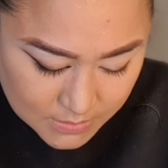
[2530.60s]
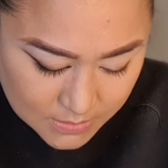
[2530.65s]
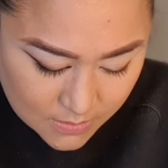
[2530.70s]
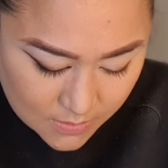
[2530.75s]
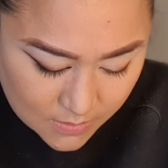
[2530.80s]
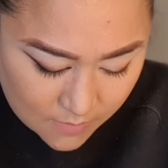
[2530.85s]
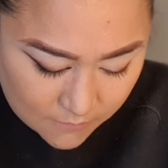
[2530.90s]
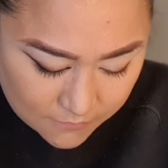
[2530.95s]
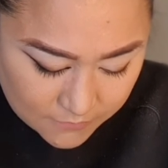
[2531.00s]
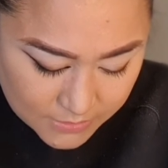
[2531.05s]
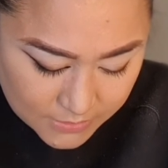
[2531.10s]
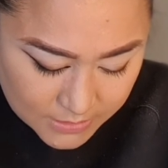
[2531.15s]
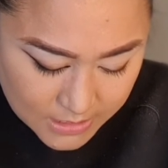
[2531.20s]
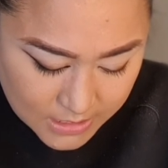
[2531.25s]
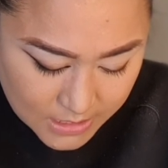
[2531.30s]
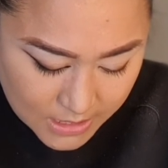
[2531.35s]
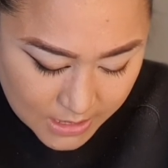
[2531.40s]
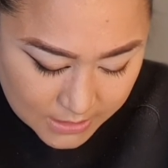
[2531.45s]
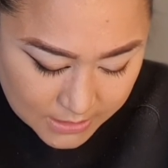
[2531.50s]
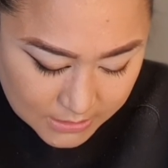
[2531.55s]

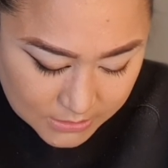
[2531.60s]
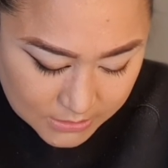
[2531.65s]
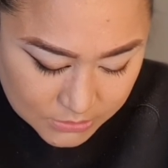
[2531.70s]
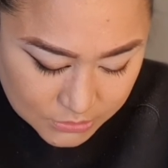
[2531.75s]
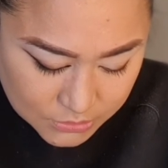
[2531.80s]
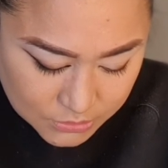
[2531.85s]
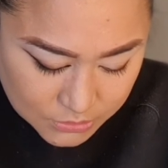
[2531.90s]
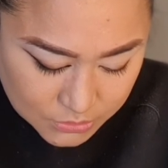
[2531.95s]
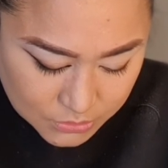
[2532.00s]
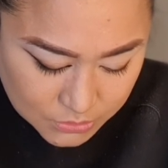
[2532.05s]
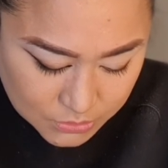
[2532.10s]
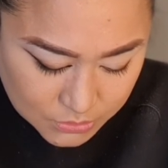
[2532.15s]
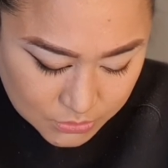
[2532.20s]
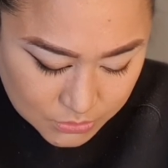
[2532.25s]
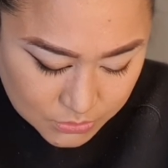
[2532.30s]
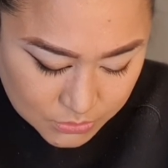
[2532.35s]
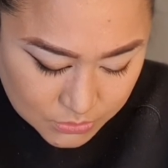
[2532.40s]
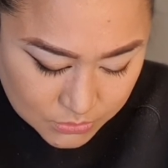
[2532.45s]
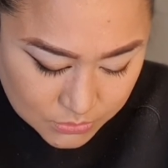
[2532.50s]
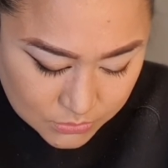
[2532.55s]
Hopefully I can
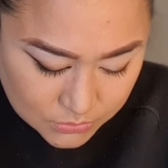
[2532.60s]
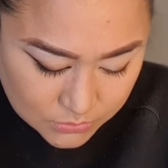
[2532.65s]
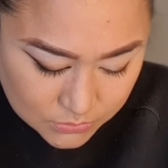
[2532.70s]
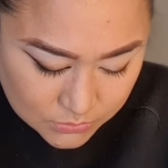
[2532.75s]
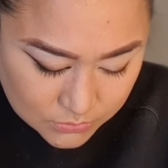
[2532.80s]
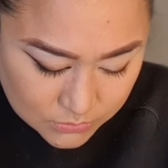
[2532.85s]
do